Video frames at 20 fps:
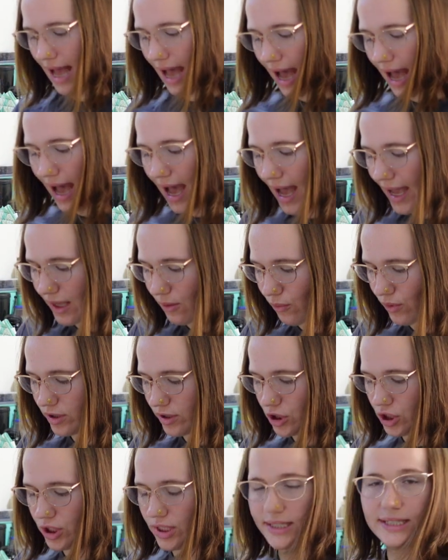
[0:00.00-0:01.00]
I
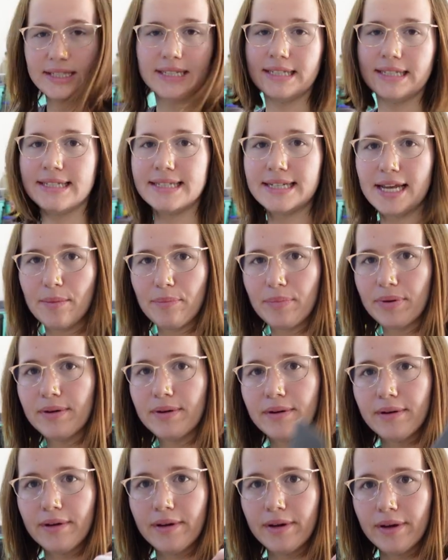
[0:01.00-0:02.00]
will just dip
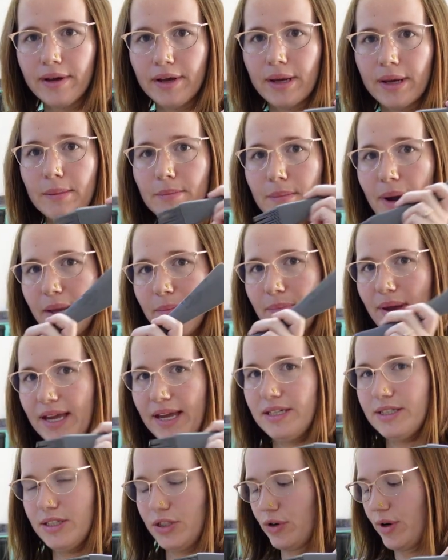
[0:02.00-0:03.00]
my
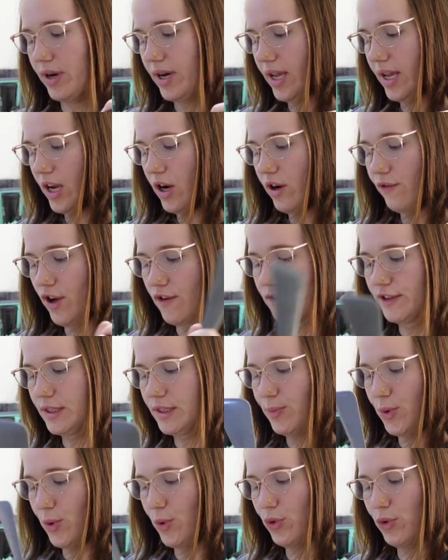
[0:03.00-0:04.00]
paster in here. If you have a
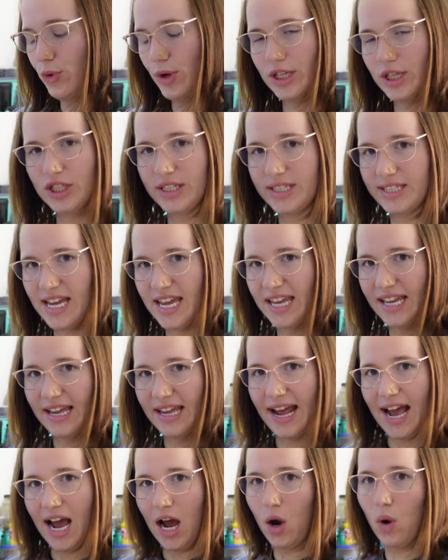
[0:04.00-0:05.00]
spoon, you can just take it
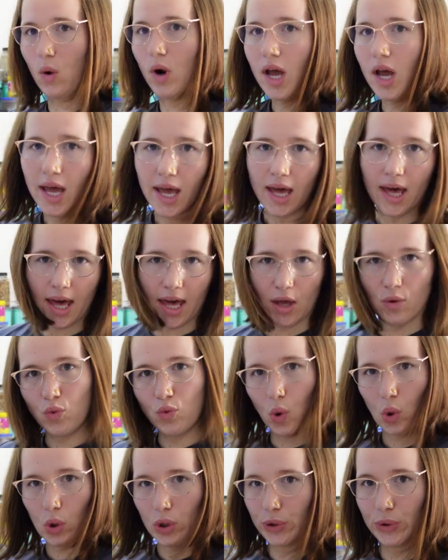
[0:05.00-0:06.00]
out and
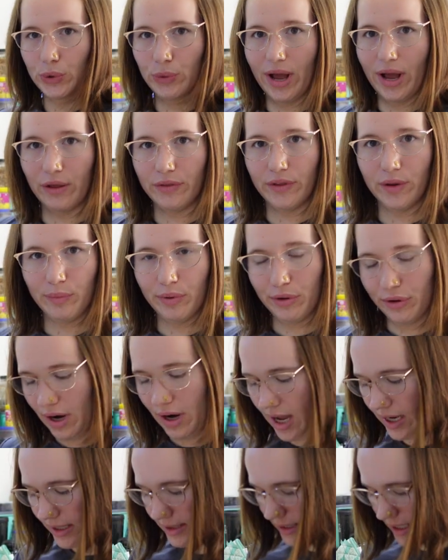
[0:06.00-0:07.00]
roll it around the
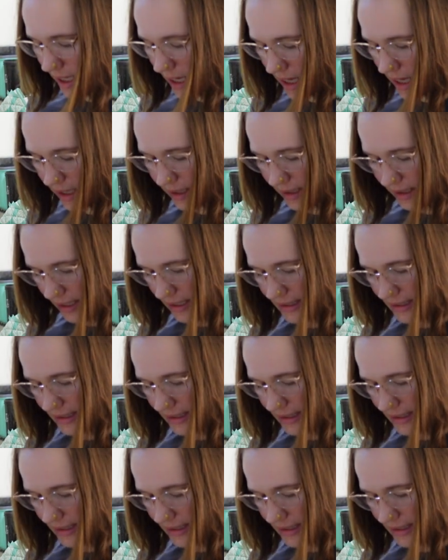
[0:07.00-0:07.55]
paratha.